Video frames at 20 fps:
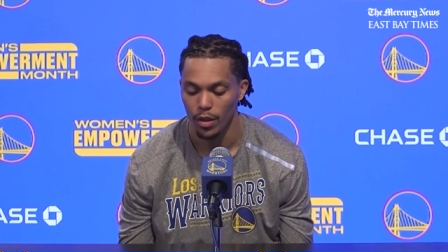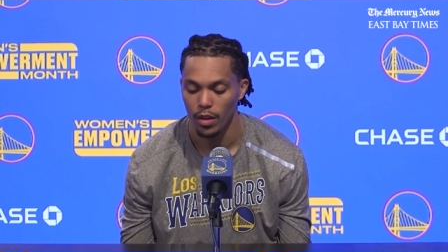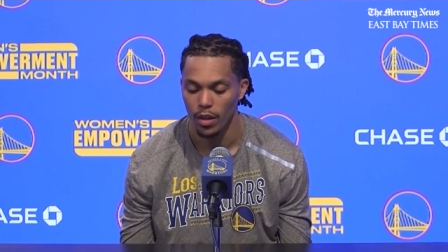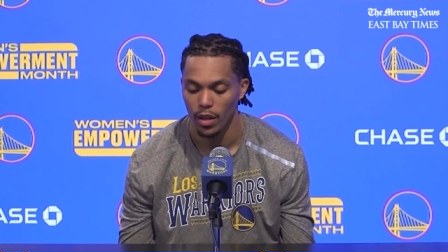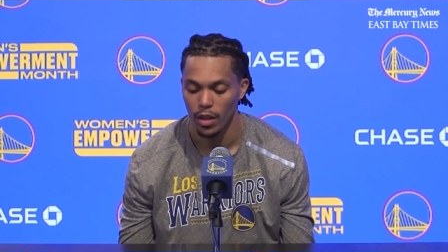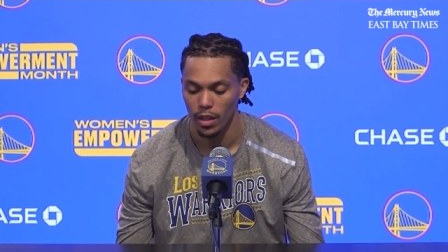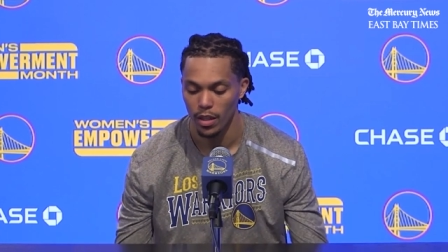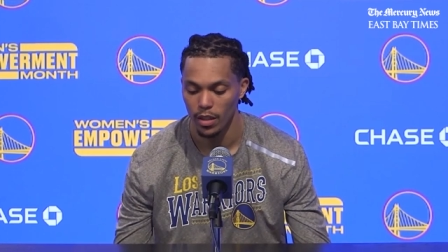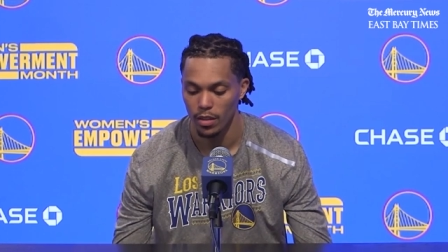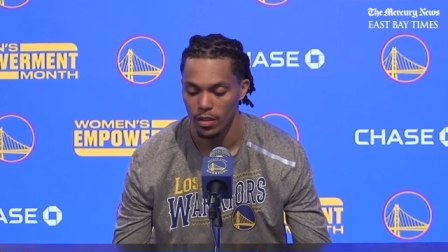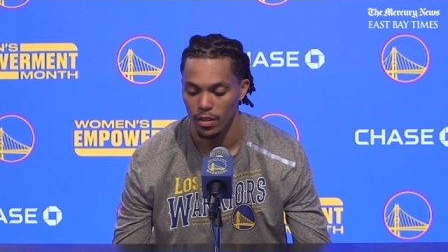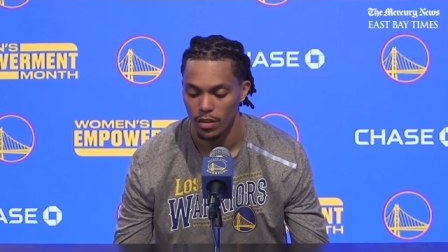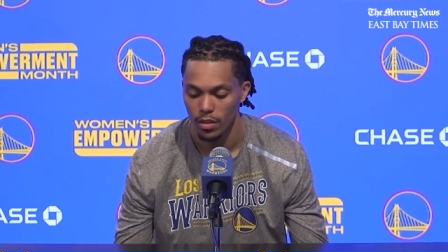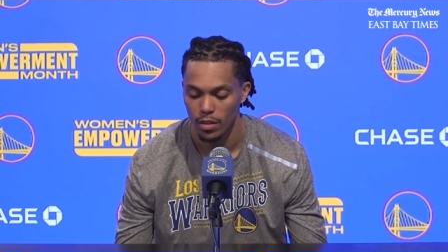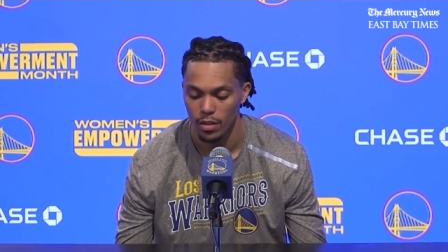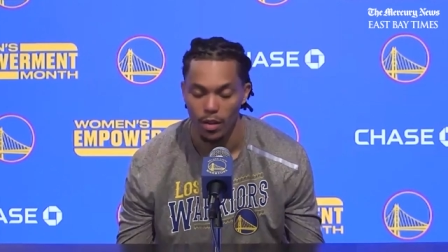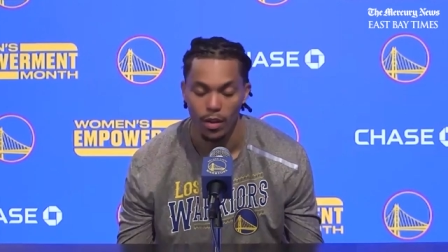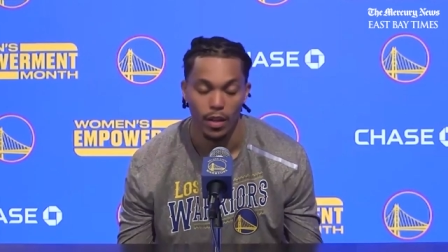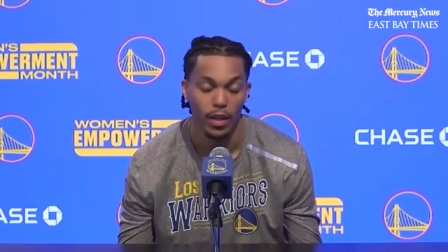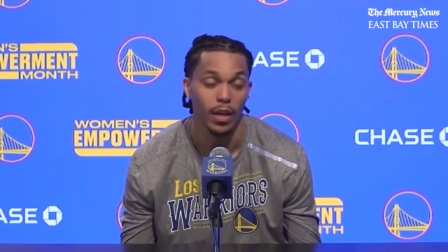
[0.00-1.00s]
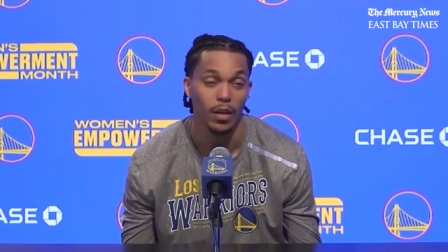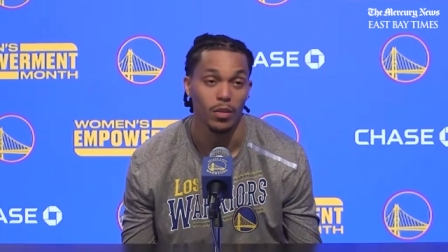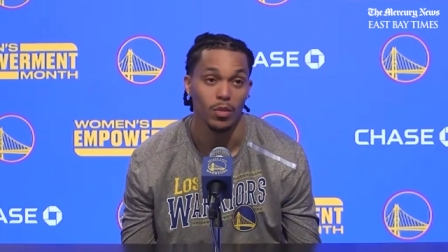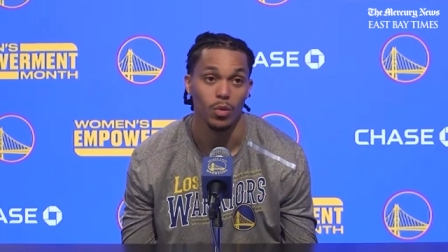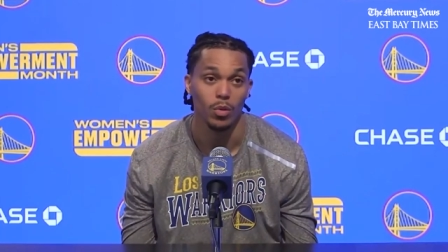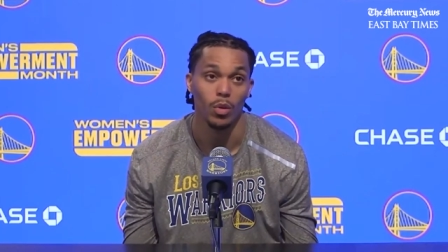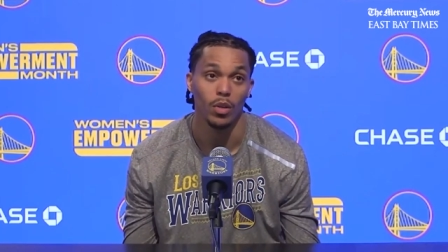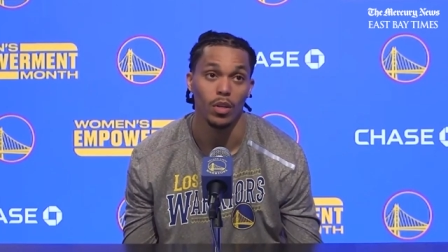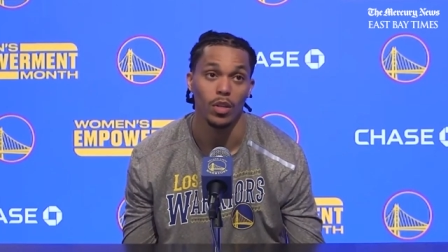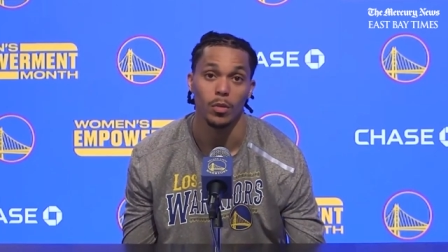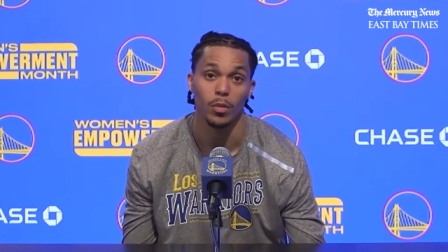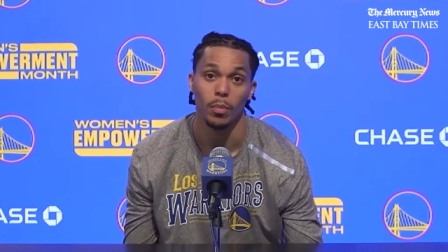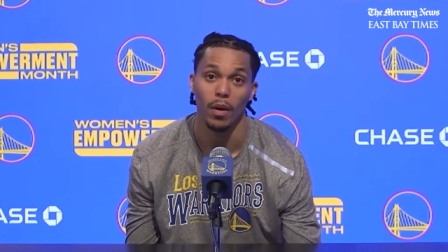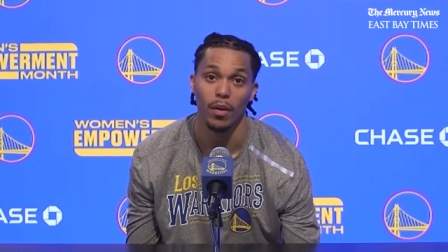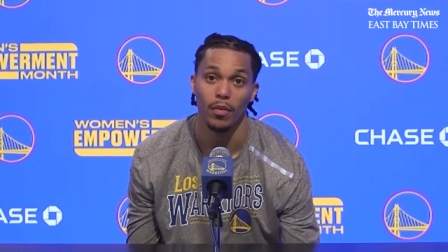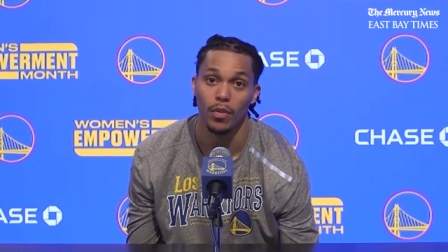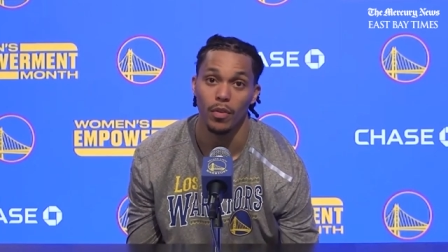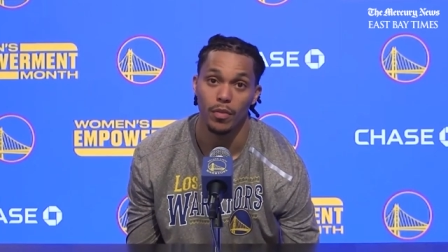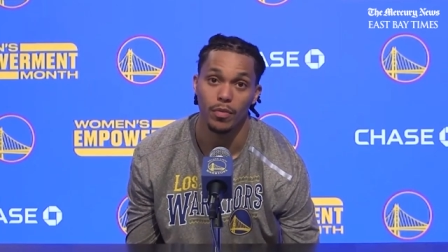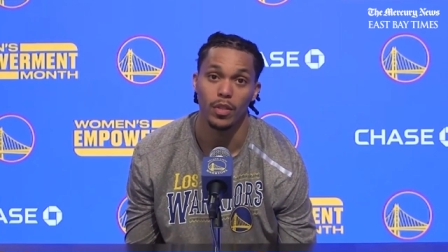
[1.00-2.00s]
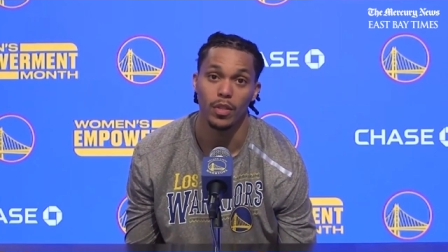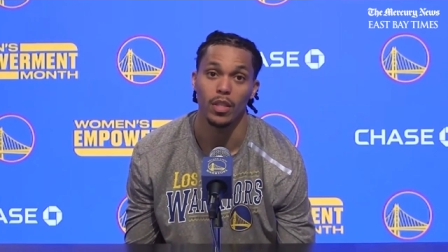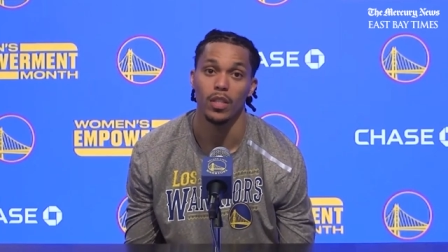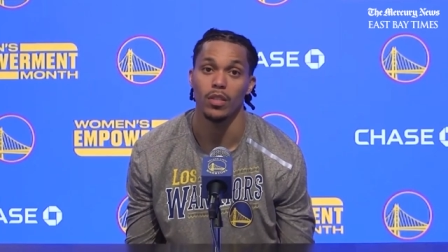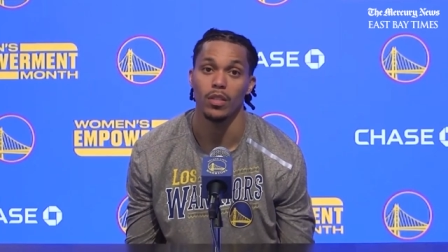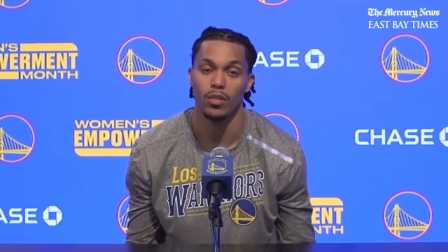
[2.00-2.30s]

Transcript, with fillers: and you know they outscored us by 15.